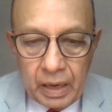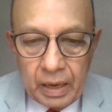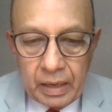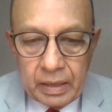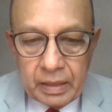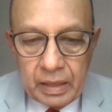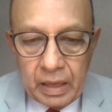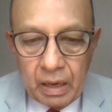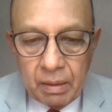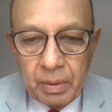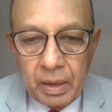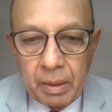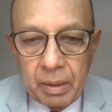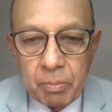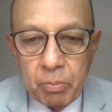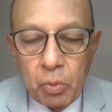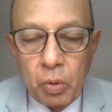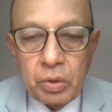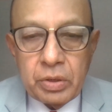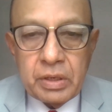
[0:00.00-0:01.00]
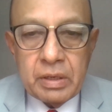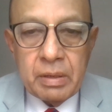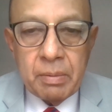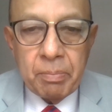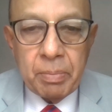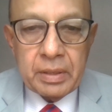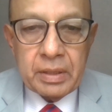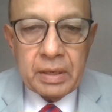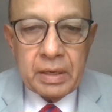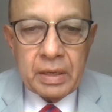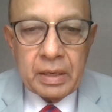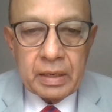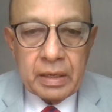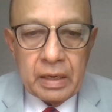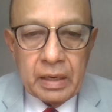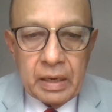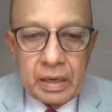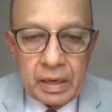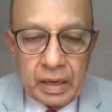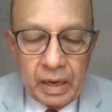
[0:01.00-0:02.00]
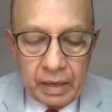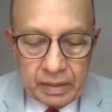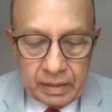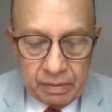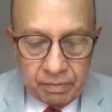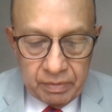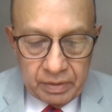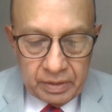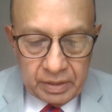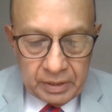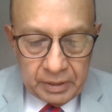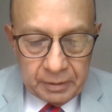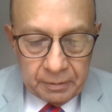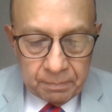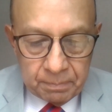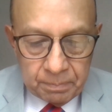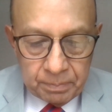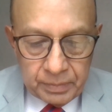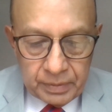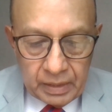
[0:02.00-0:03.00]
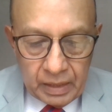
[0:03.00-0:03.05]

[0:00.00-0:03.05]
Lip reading: and thereby more sympathetic activity,